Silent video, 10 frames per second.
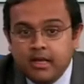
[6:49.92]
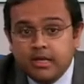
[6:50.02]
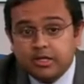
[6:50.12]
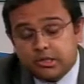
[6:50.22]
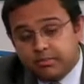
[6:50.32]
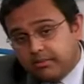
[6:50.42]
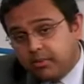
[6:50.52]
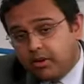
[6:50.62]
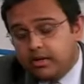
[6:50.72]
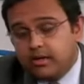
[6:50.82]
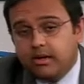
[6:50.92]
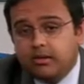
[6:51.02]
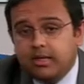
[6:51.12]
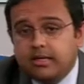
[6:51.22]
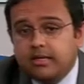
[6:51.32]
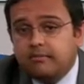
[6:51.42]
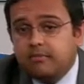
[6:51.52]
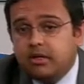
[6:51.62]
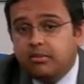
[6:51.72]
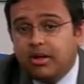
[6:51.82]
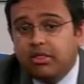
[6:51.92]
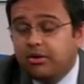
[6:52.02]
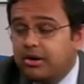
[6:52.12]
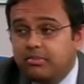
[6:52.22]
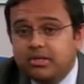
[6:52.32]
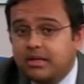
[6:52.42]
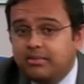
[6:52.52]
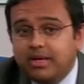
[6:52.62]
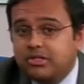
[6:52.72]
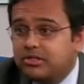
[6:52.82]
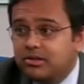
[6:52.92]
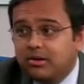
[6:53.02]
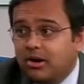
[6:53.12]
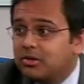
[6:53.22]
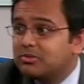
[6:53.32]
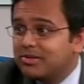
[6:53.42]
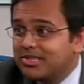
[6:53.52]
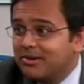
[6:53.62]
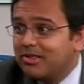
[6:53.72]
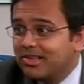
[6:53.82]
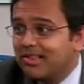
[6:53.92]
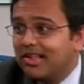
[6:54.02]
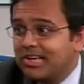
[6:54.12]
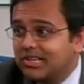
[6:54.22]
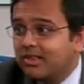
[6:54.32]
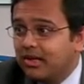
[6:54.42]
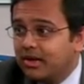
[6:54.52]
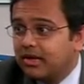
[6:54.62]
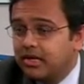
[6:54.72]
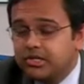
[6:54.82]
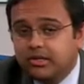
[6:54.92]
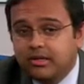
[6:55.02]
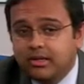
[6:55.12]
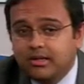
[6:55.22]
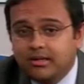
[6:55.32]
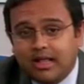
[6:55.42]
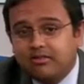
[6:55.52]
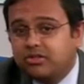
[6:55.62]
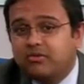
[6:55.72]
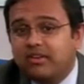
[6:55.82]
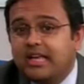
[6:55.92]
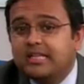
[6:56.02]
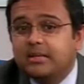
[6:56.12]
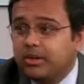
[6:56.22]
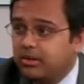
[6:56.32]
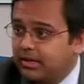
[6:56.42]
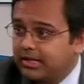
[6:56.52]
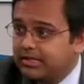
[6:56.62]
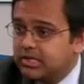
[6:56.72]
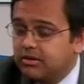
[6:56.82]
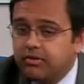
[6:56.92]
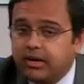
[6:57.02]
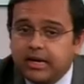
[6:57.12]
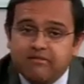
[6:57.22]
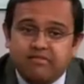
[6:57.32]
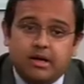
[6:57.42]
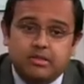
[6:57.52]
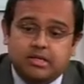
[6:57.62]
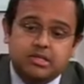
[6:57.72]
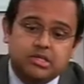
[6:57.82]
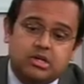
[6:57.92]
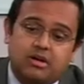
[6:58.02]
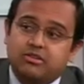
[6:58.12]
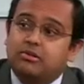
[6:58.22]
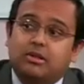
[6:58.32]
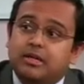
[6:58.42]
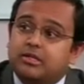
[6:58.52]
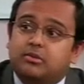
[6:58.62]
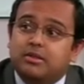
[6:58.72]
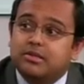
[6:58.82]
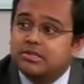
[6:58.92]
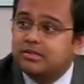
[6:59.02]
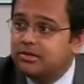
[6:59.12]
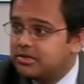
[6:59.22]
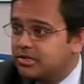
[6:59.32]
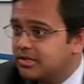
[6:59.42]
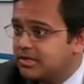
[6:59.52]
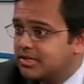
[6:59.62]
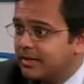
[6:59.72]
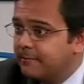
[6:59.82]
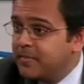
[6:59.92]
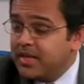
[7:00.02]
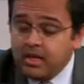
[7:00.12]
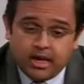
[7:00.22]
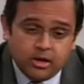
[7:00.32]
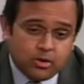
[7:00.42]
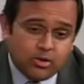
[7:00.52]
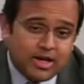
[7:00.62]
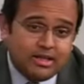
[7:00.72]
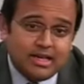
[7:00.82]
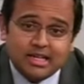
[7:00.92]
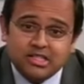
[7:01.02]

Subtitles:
It should be important to know that about 30% of patients don't always present with classic claudication. They'll have sort of atypical leg discomfort, and I've found that this is often related to where the stenosis is. Aortoiliac